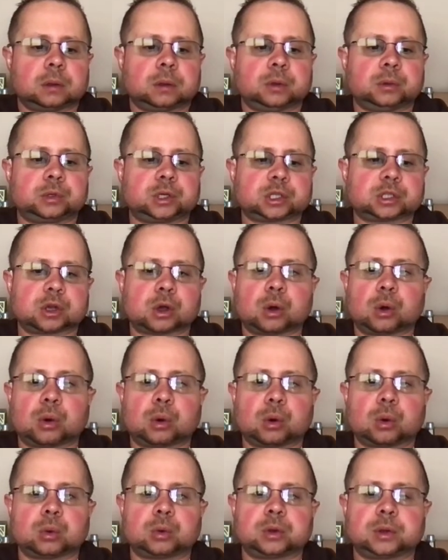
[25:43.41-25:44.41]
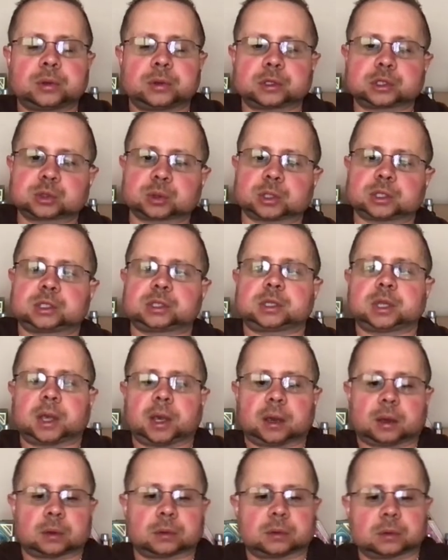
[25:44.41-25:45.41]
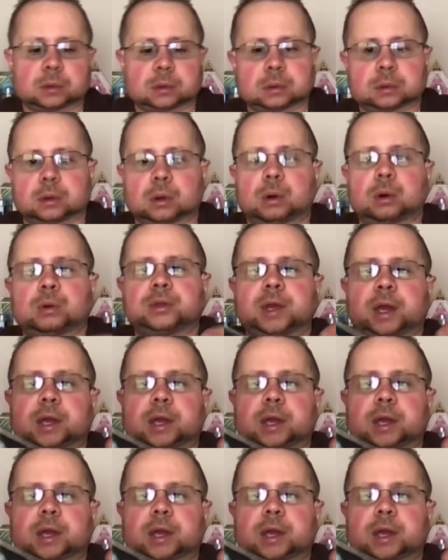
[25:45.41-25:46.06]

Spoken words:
You just hold the switch down, hold the